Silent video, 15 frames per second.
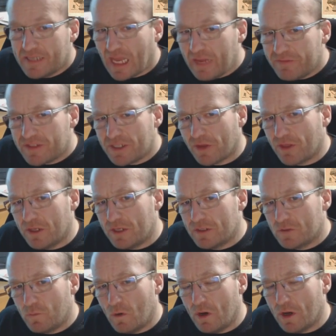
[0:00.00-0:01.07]
Dave
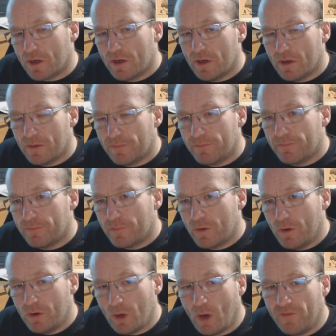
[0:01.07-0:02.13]
Sutherland's work
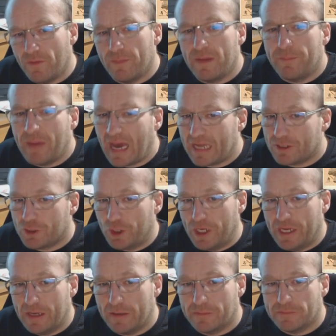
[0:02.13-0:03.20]
could often be
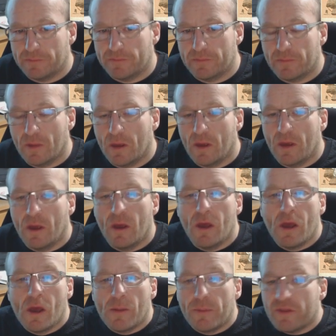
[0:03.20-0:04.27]
patchy,
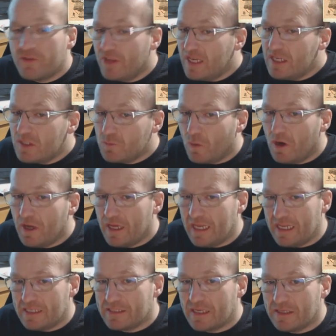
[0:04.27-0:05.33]
but these were
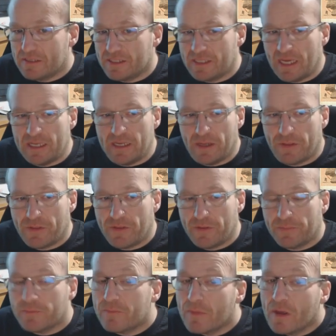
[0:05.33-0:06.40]
his
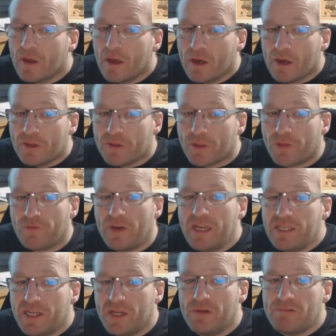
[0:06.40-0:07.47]
zenith. The
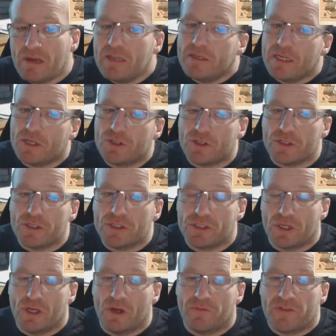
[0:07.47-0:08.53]
3D
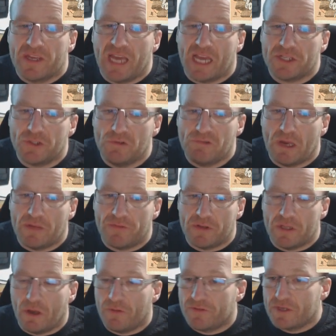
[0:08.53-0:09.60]
renditions of Castle
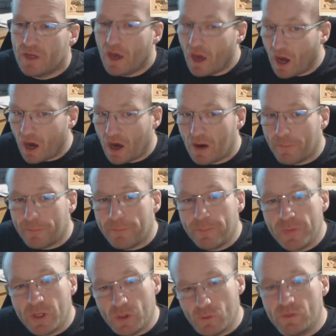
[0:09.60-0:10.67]
Ravenloft are
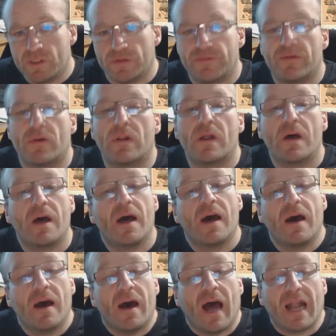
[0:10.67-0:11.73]
beautiful
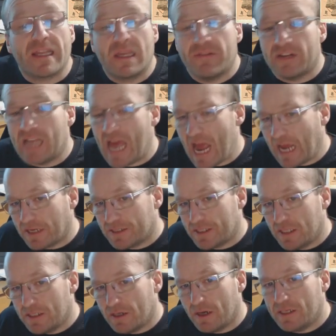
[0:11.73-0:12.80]
and give an
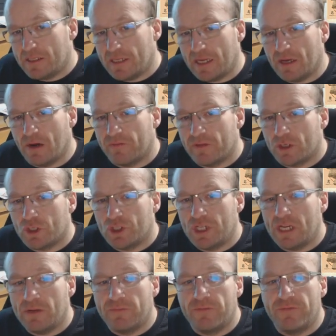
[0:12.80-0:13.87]
excellent idea of the
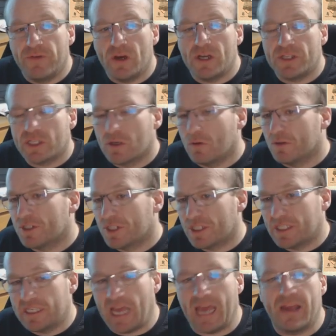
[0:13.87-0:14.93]
sheer vertical
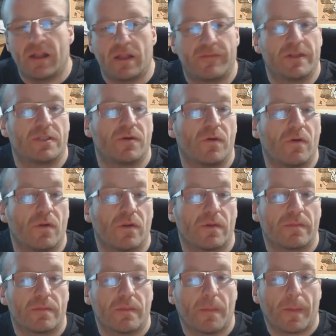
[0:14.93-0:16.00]
scale of it all.